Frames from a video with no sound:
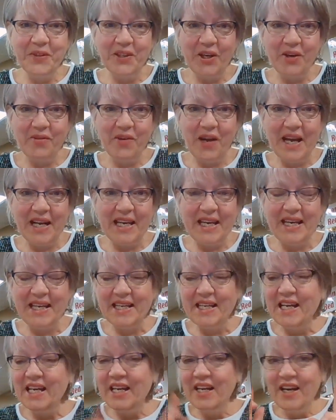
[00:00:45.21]
You ready?
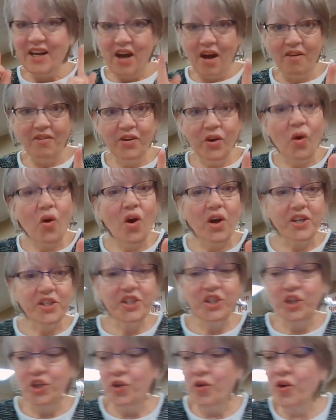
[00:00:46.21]
Of
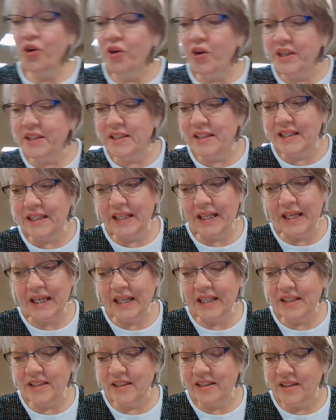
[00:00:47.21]
course, you're going to need